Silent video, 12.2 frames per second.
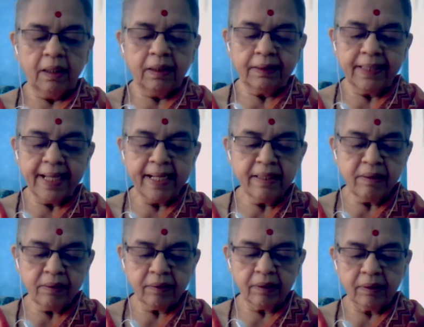
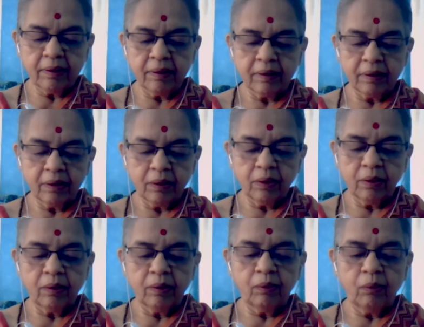Then
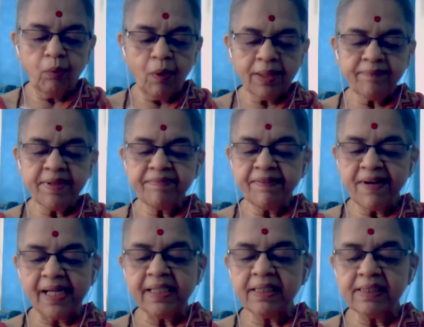what we
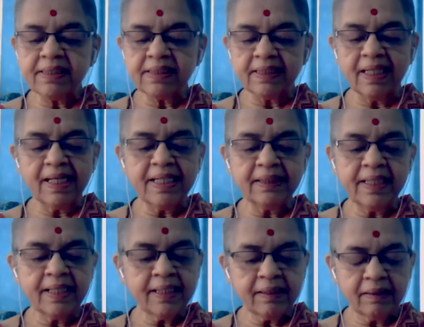find is
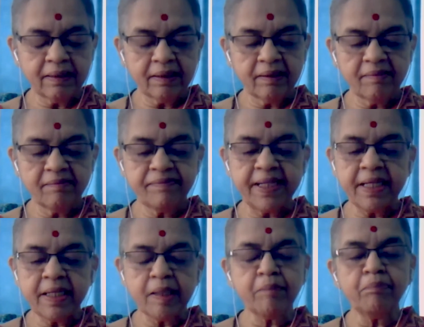another
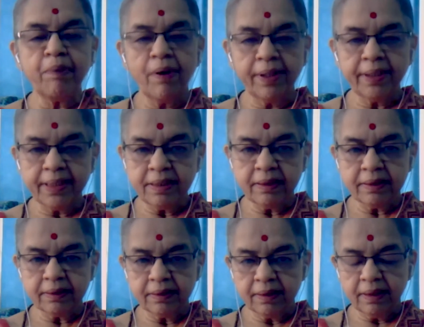very important
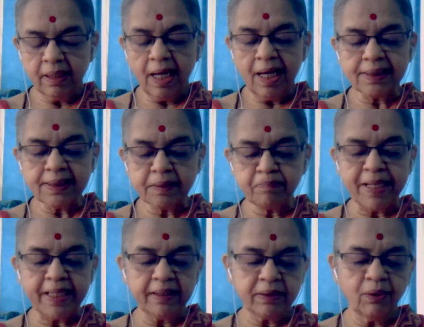
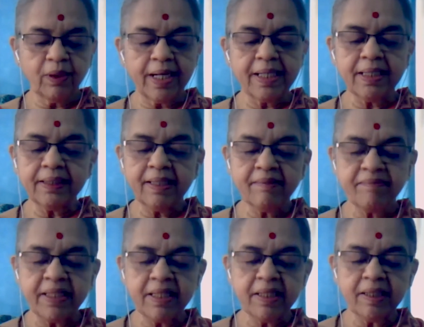aspect or another
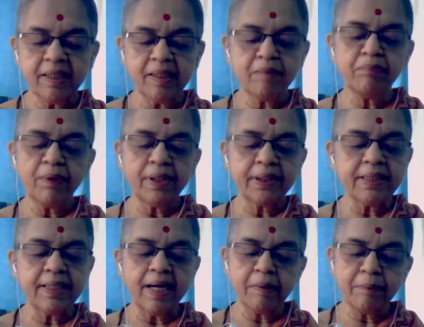very
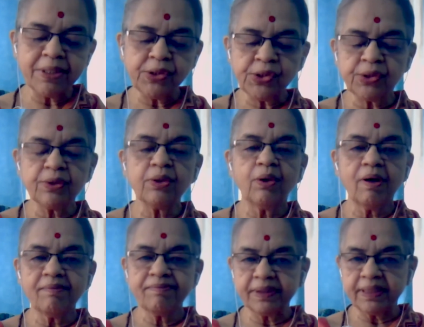important dimension
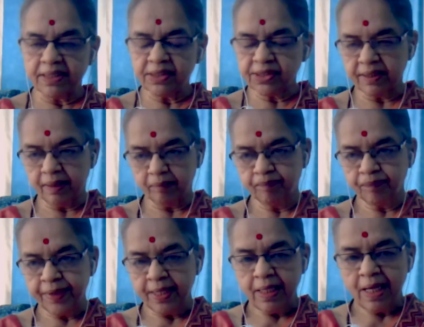of a darshana.
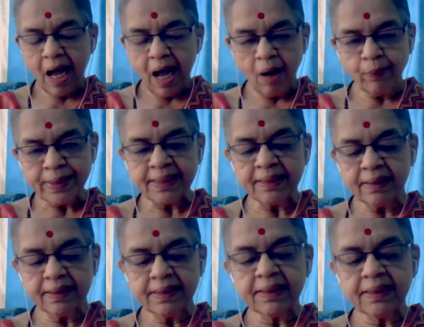How is it
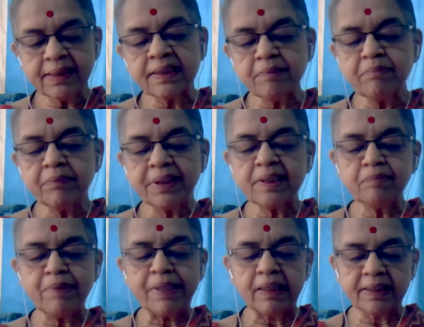a system is
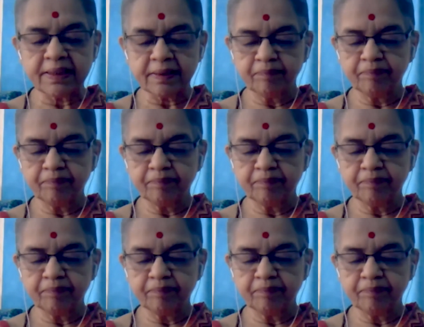built?